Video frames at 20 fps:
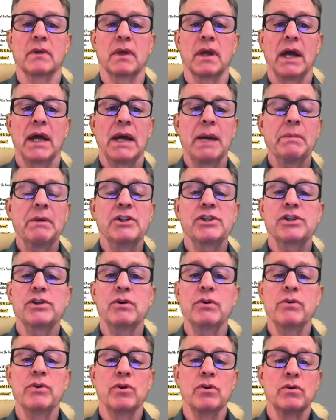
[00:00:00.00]
And I'm going to
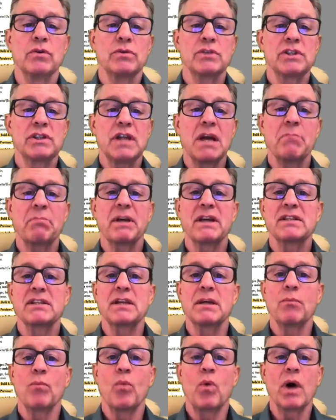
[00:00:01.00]
show you step by
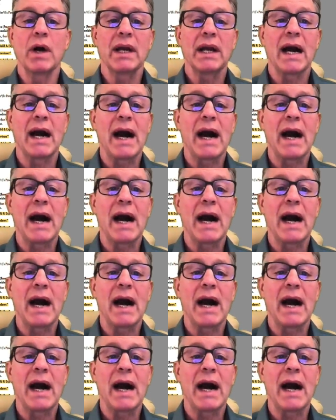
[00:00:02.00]
step what